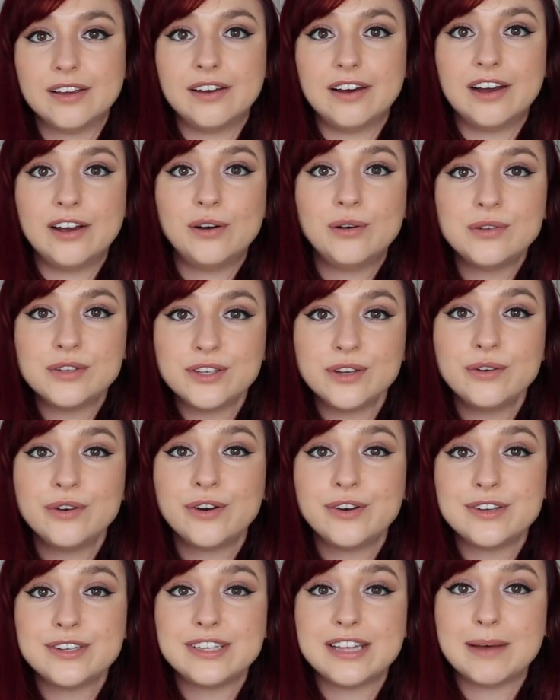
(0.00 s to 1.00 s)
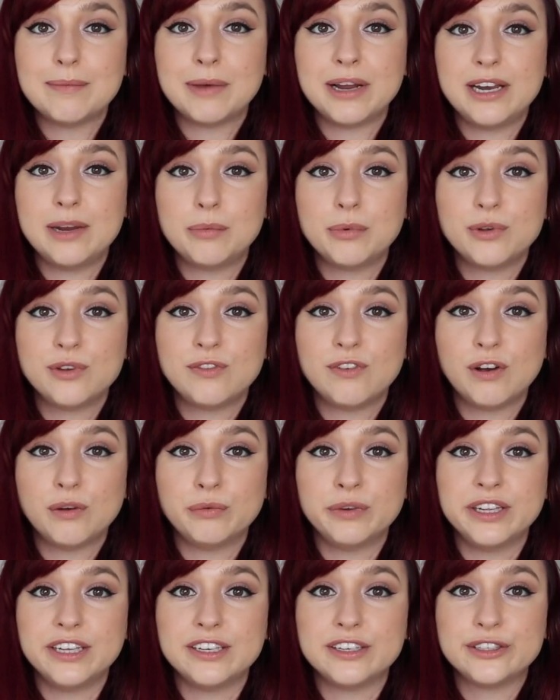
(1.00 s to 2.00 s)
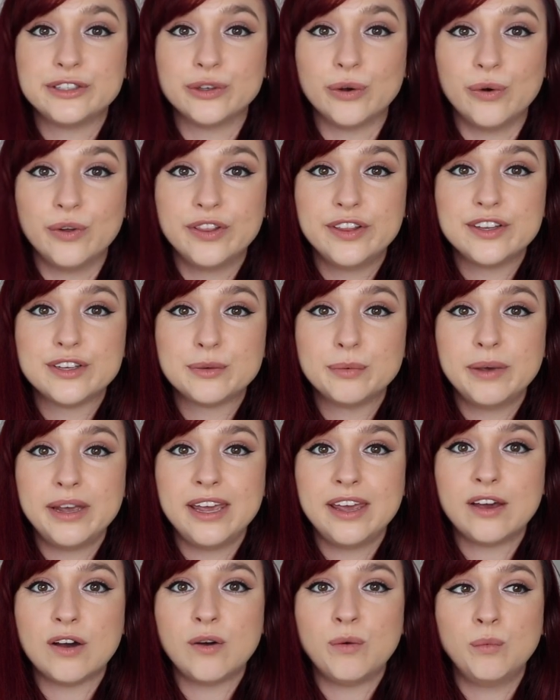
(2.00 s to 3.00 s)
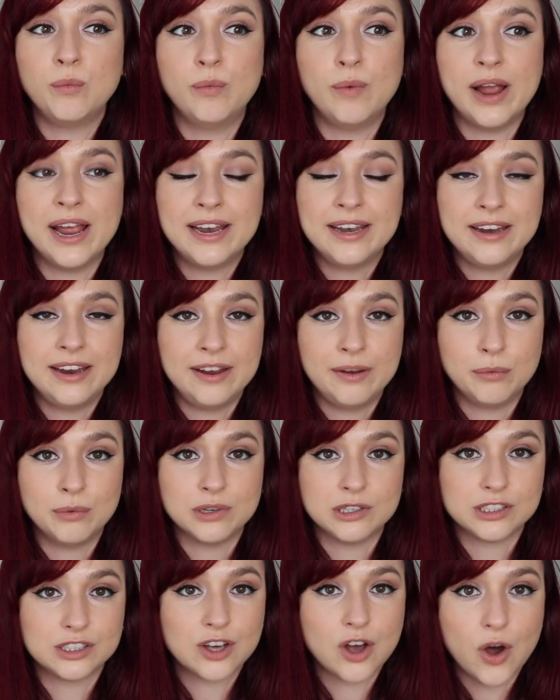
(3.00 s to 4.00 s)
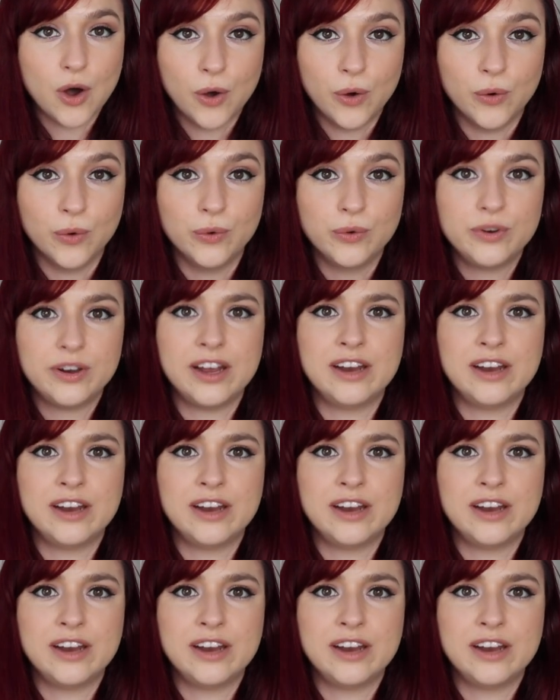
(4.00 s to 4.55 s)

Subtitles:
I also noticed that my nipples felt really sore this week when it was cold,